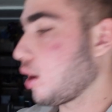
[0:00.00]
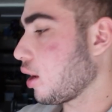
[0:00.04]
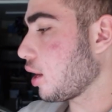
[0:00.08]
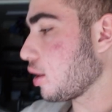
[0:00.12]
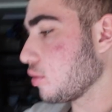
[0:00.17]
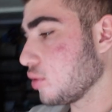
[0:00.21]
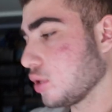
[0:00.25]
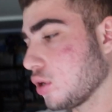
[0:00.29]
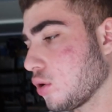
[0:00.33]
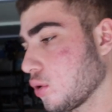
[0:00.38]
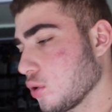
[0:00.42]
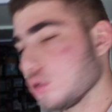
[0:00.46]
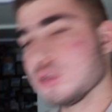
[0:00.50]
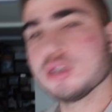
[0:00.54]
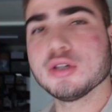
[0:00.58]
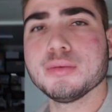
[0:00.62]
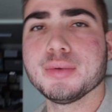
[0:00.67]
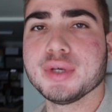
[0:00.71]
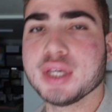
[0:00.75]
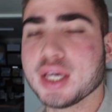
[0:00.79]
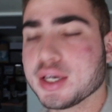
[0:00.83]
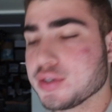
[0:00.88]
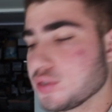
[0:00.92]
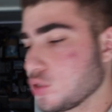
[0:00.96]
I recorded a
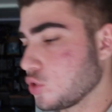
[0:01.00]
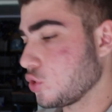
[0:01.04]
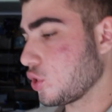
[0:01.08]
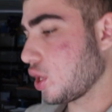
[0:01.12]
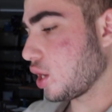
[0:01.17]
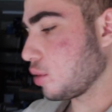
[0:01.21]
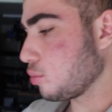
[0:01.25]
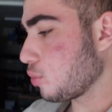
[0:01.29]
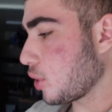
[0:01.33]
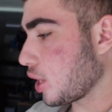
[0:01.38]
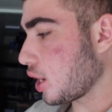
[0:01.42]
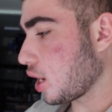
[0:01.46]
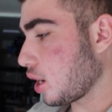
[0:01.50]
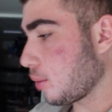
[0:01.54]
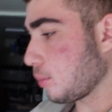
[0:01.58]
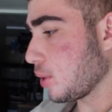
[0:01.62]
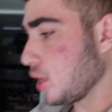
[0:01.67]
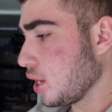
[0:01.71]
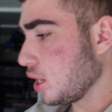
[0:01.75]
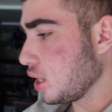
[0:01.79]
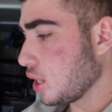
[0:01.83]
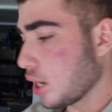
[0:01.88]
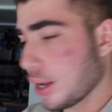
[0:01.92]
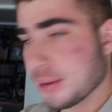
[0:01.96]
little bit yesterday, but I'm
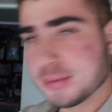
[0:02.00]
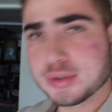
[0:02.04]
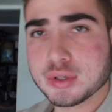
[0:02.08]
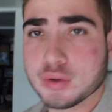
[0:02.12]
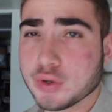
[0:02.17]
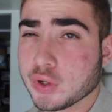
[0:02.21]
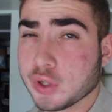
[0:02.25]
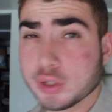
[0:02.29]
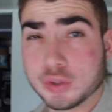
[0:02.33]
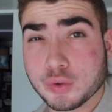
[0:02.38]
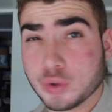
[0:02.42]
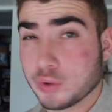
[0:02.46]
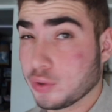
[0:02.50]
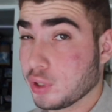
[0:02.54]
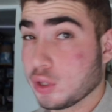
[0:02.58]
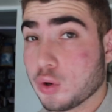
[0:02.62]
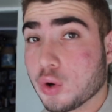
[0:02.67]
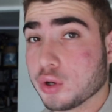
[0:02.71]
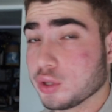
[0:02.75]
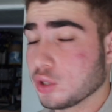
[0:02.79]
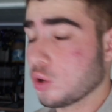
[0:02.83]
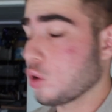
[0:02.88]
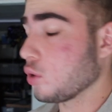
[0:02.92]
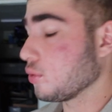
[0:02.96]
just gonna
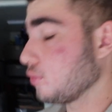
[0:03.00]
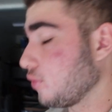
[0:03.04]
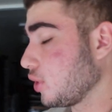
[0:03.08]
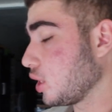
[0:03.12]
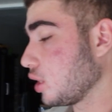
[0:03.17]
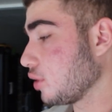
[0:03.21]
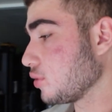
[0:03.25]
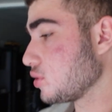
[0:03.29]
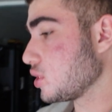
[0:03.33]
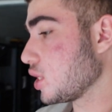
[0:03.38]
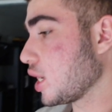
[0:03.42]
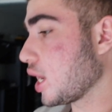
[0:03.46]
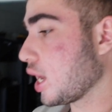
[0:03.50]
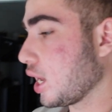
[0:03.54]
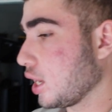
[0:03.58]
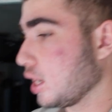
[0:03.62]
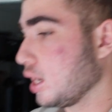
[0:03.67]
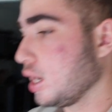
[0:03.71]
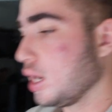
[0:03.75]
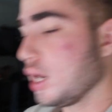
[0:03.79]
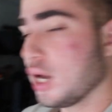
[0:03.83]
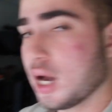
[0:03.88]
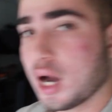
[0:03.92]
record the whole video today.